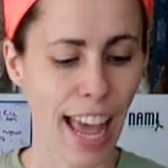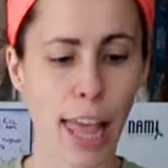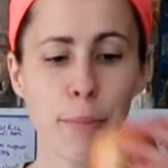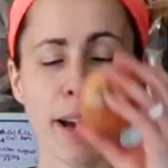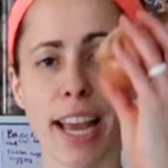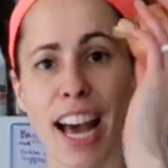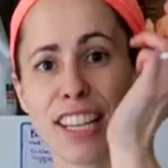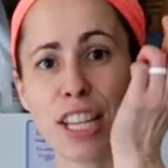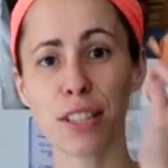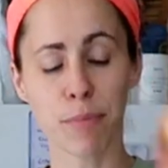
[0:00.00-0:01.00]
And then my
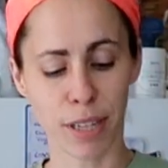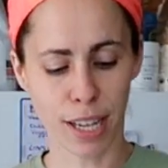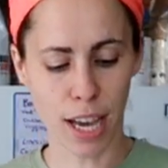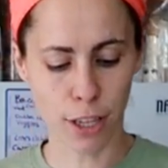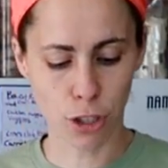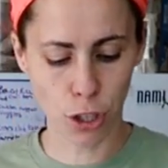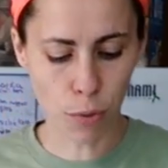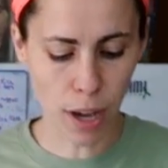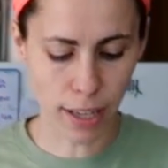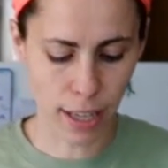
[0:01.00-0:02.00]
onions, I'm going to cut
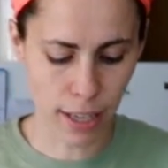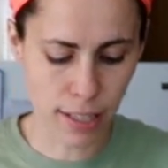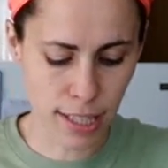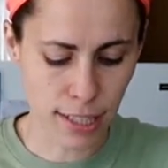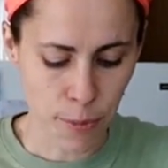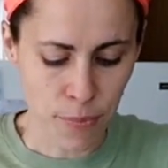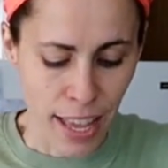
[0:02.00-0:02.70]
2 onions.